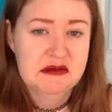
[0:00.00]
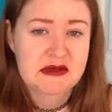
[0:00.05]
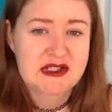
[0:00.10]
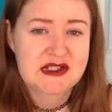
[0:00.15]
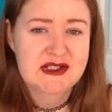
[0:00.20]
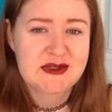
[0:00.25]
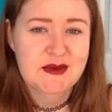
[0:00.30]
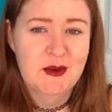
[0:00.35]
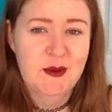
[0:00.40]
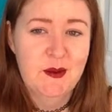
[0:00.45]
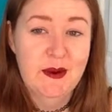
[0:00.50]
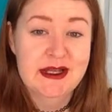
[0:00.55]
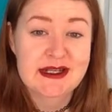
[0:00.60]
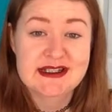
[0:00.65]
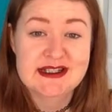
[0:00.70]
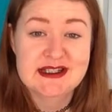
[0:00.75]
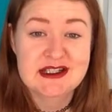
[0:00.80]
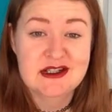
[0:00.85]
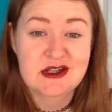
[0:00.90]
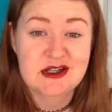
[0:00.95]
So we went
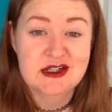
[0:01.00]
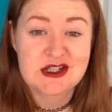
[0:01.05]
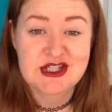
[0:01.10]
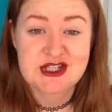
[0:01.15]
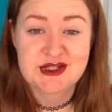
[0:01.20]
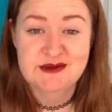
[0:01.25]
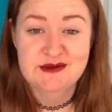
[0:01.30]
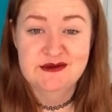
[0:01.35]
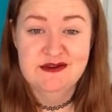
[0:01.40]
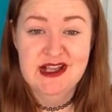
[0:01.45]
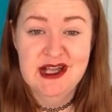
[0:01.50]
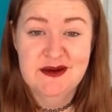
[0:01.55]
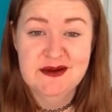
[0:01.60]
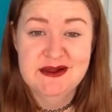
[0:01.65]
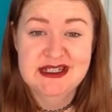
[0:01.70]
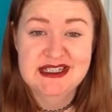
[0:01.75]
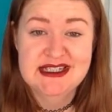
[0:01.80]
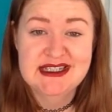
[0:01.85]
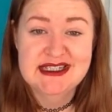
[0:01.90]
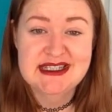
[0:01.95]
and saw
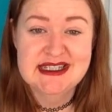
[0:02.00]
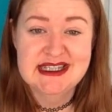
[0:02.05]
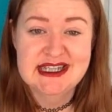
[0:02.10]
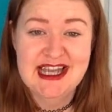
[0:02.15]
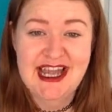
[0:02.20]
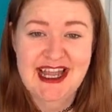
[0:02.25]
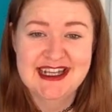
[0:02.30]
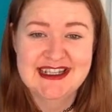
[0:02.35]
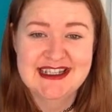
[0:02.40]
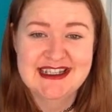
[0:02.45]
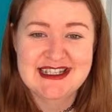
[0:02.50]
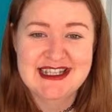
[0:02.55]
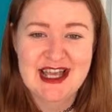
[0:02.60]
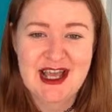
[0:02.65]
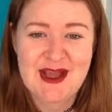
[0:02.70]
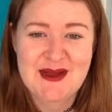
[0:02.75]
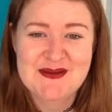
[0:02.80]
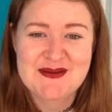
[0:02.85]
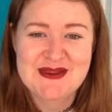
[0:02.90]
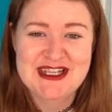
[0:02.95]
Sunflowers and
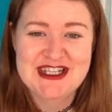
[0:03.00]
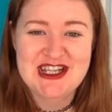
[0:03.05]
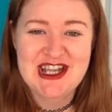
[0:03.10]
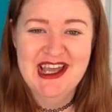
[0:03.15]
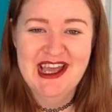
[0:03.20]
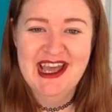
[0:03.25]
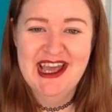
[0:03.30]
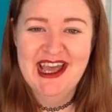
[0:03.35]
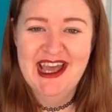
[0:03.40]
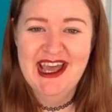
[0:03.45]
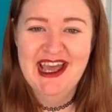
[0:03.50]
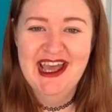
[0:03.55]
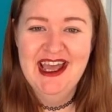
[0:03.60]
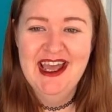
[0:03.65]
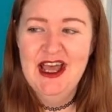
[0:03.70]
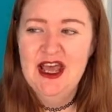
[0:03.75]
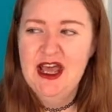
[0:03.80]
the Chair.